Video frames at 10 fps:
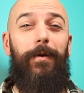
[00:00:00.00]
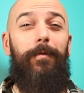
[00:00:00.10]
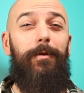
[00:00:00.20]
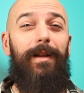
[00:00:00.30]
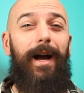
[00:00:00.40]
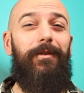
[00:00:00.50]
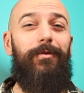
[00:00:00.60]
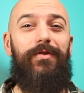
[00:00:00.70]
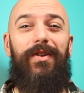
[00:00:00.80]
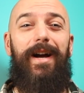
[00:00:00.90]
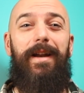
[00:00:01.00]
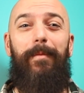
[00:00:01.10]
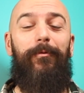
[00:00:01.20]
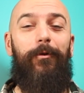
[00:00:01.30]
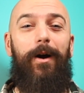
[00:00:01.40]
you would like to sign
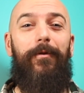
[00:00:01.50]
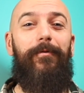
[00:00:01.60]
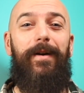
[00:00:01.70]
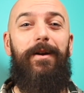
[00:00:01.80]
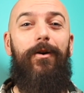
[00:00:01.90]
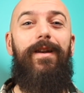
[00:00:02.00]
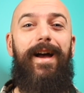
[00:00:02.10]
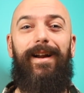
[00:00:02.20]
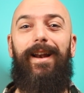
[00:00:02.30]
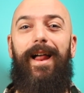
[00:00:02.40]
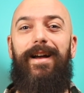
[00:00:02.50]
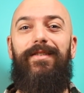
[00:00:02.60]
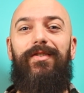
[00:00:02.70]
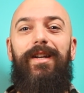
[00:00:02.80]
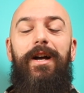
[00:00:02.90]
up for our free online
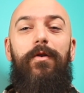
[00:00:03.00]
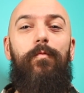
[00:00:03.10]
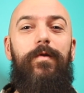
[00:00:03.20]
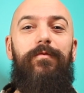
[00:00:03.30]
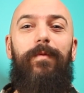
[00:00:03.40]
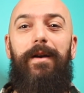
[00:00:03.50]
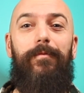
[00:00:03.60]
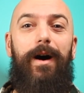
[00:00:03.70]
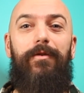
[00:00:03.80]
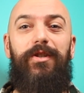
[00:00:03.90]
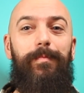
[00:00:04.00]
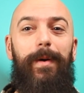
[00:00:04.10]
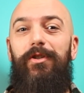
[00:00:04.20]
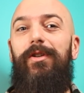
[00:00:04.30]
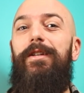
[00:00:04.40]
class with one of our
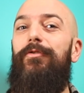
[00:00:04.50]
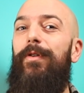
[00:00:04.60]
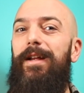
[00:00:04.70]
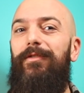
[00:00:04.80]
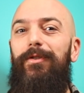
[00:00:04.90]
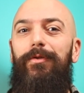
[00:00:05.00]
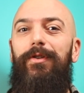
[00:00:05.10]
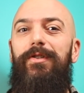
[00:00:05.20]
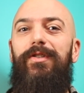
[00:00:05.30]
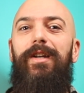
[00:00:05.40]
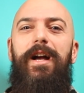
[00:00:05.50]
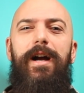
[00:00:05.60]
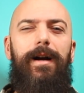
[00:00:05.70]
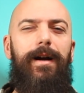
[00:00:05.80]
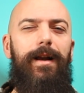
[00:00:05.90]
specially trained tutors,
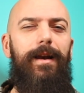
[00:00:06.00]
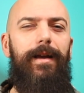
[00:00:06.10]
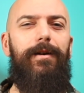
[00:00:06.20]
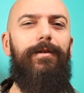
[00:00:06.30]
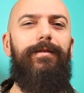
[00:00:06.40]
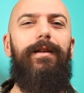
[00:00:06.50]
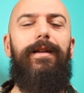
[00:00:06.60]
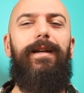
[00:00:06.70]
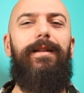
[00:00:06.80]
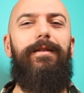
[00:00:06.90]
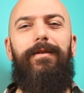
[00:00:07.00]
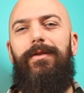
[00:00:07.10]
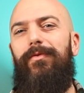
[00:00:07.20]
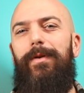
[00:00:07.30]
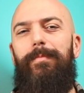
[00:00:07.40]
click on the link in the
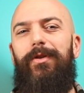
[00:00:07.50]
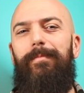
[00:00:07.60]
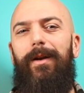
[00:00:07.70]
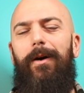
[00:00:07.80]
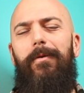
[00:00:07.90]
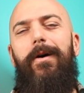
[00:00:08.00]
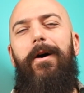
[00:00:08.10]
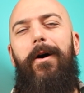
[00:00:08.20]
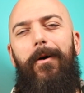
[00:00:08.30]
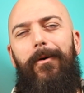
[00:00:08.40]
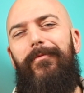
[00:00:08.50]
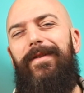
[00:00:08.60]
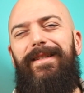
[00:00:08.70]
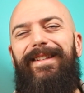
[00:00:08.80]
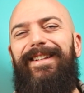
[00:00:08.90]
description below or
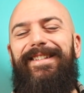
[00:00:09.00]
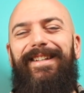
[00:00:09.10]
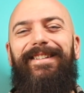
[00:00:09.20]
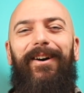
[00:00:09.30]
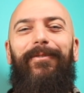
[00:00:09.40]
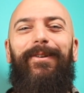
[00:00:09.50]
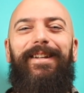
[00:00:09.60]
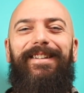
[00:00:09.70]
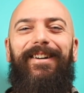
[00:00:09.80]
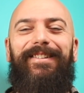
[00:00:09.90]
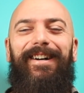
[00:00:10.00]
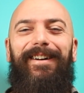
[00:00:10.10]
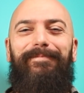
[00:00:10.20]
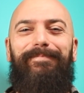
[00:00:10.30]
visit us at TOEFL.com.